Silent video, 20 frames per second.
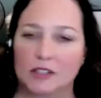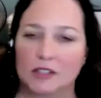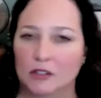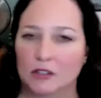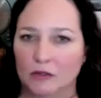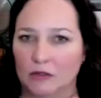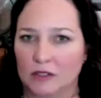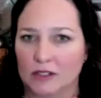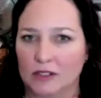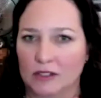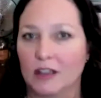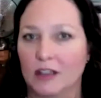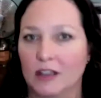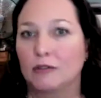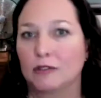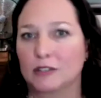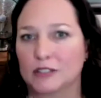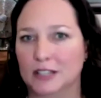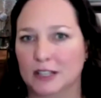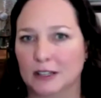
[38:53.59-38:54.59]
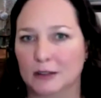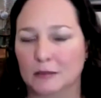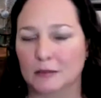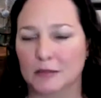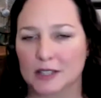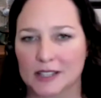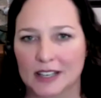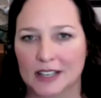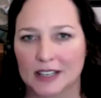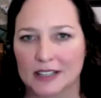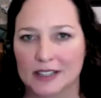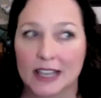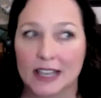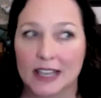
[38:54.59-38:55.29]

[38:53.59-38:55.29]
to the software team and says,